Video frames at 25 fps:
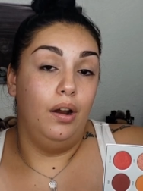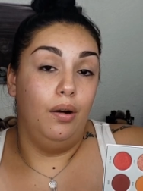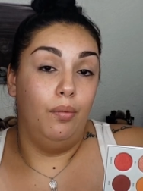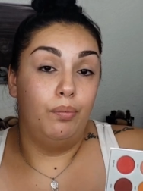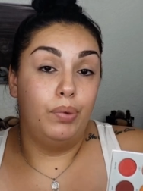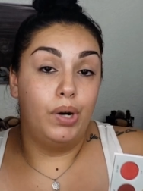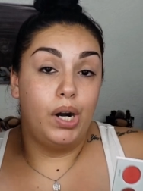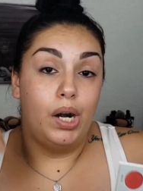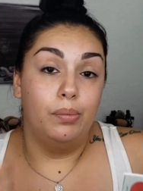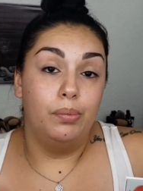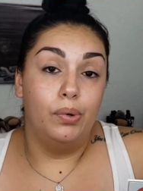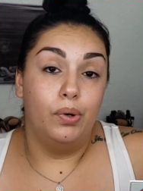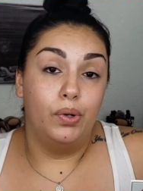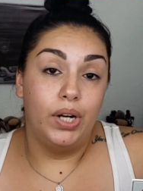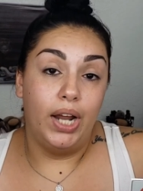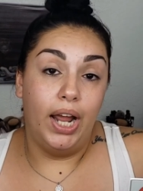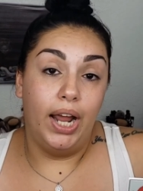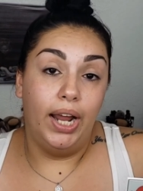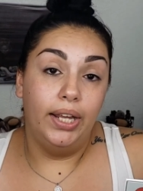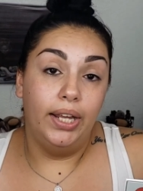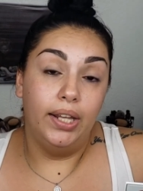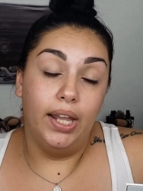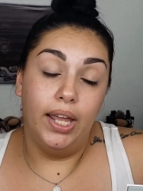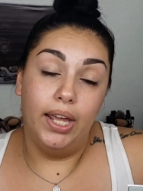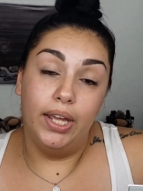brow bone
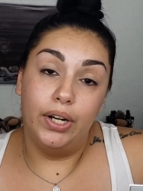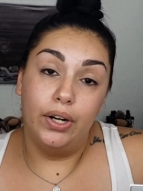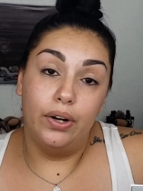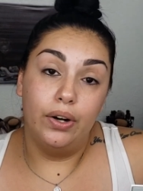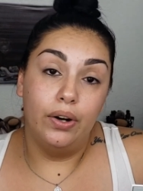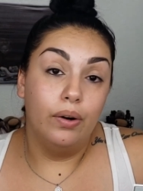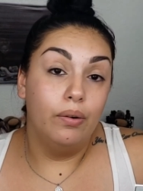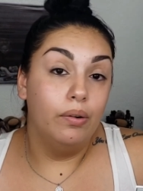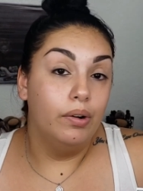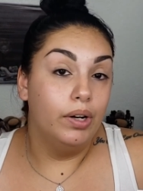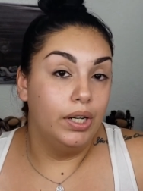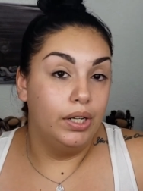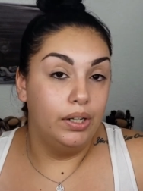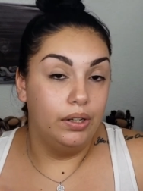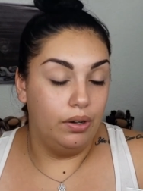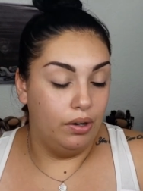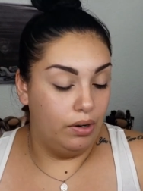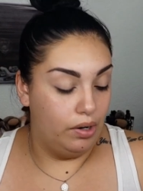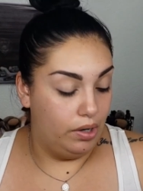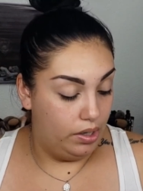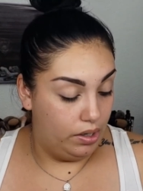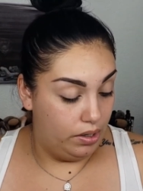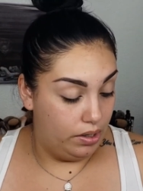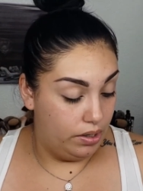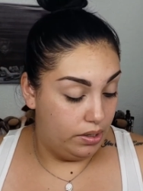highlighter
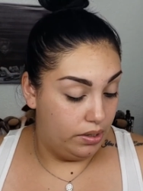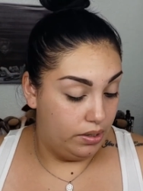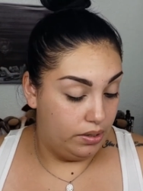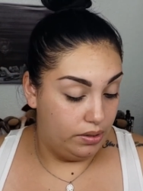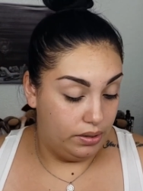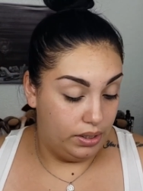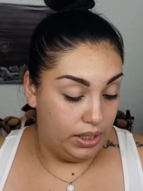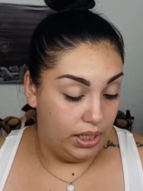or